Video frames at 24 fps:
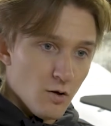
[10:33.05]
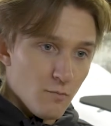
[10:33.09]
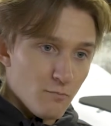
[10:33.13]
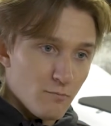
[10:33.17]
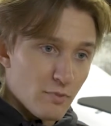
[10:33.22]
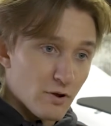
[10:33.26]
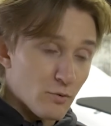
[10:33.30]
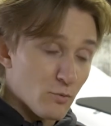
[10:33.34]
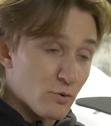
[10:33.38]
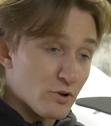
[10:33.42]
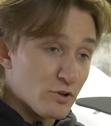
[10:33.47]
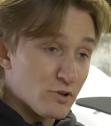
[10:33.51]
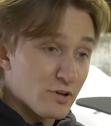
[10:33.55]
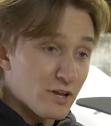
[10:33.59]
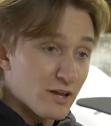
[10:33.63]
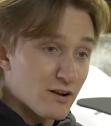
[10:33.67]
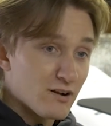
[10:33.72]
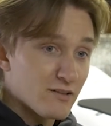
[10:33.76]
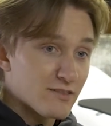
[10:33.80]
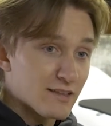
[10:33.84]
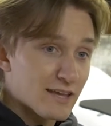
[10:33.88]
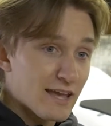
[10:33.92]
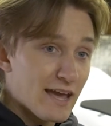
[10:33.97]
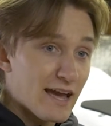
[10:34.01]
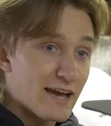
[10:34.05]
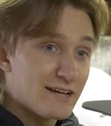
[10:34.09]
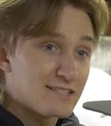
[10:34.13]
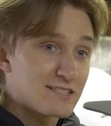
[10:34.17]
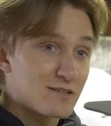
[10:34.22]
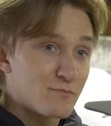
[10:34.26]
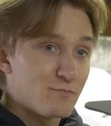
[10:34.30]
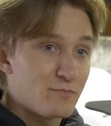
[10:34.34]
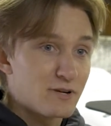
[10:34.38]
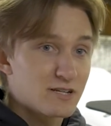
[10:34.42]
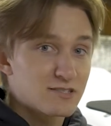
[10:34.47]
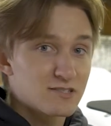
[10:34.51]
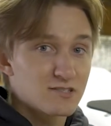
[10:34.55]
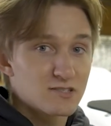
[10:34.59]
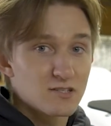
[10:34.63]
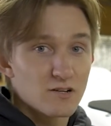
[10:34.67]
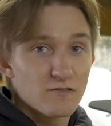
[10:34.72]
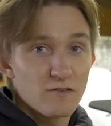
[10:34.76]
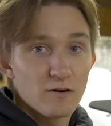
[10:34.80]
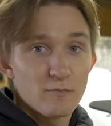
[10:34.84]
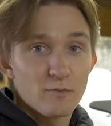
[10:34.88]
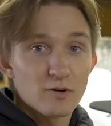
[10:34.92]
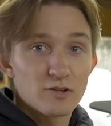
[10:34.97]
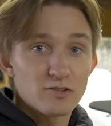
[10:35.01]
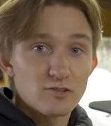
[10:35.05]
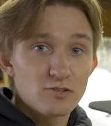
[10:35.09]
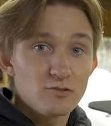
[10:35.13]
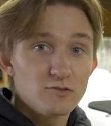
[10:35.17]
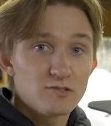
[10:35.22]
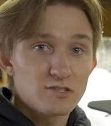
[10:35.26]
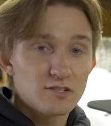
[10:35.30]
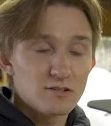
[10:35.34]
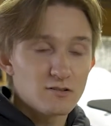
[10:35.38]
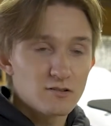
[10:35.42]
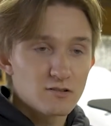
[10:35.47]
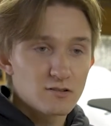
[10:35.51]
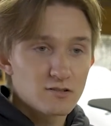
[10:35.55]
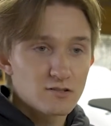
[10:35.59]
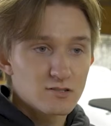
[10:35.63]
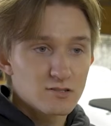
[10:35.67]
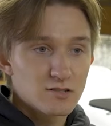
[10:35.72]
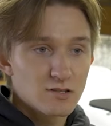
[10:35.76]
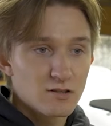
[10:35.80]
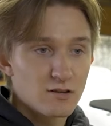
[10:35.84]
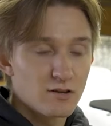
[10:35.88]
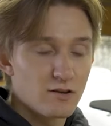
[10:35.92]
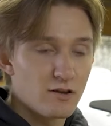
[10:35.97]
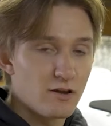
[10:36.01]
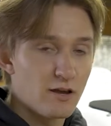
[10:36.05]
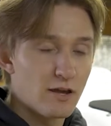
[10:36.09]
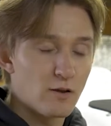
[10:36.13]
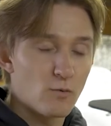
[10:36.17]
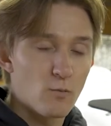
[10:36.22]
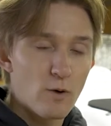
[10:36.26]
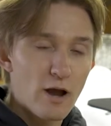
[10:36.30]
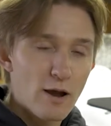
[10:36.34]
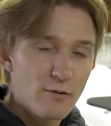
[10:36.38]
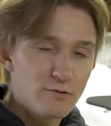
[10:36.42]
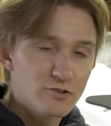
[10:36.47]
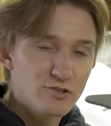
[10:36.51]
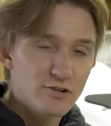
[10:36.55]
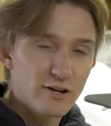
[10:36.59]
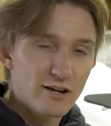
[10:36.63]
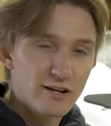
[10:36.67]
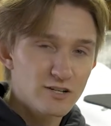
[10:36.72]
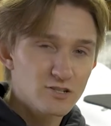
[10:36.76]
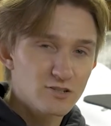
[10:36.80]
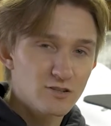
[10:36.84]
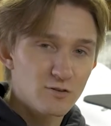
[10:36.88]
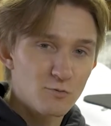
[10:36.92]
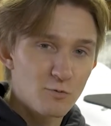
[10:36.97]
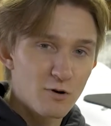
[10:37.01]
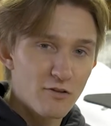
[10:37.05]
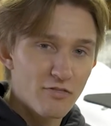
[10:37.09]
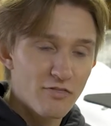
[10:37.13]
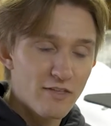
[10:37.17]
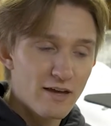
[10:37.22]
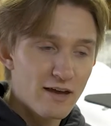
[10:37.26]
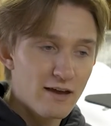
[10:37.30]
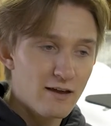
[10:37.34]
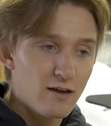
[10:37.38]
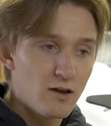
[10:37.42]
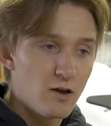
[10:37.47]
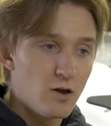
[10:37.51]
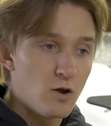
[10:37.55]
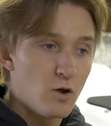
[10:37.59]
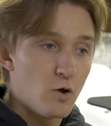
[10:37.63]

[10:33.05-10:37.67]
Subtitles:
but when you get on the gas, it picks itself up on 2 cylinders. And why would you actually want that?